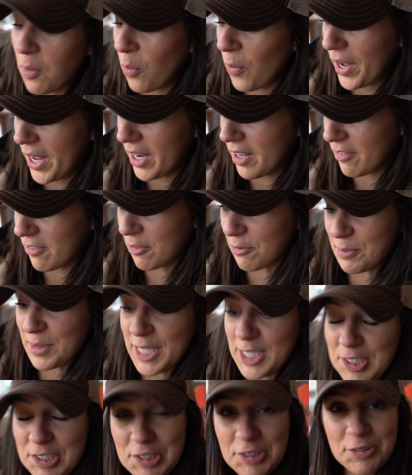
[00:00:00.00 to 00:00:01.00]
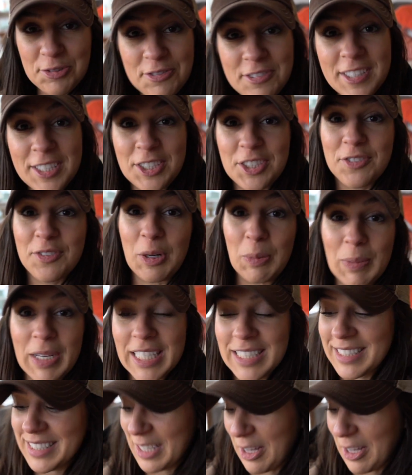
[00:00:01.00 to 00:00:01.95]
waiting for me to finish filming,